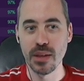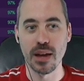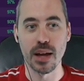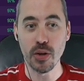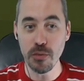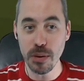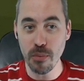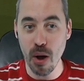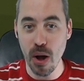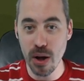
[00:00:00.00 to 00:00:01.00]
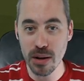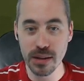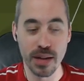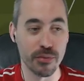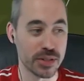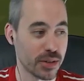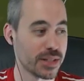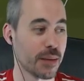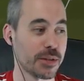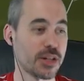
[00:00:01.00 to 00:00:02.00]
I could be wrong. If we start
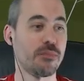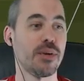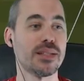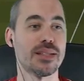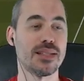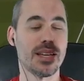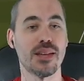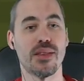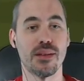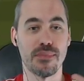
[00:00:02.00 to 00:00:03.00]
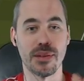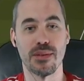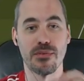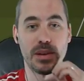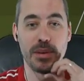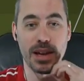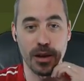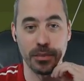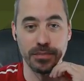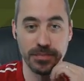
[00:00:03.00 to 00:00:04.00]
seeing a bunch of complacency in the in the feedback,
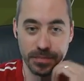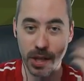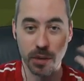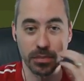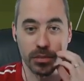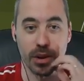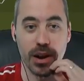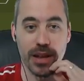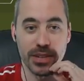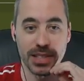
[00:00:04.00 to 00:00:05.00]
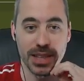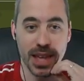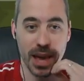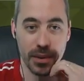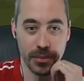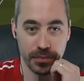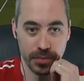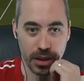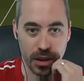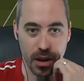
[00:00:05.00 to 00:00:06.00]
I'll you know regret having said that.
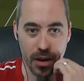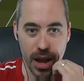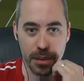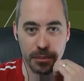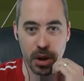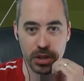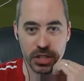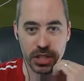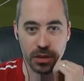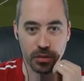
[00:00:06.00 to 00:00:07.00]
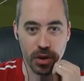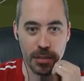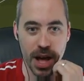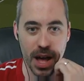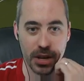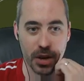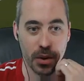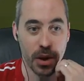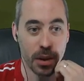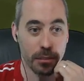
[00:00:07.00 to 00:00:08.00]
All right, Marchi
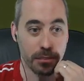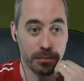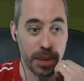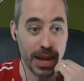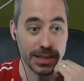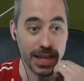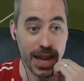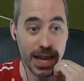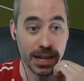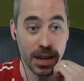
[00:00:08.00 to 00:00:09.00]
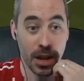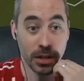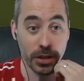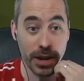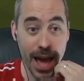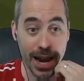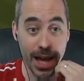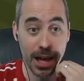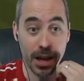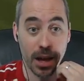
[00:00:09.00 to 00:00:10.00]
Romano pings it in.
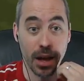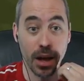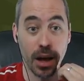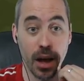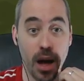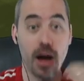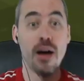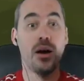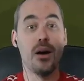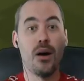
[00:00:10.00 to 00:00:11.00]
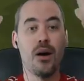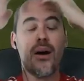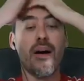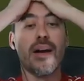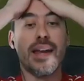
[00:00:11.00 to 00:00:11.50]
Lunetta. Oh, oh!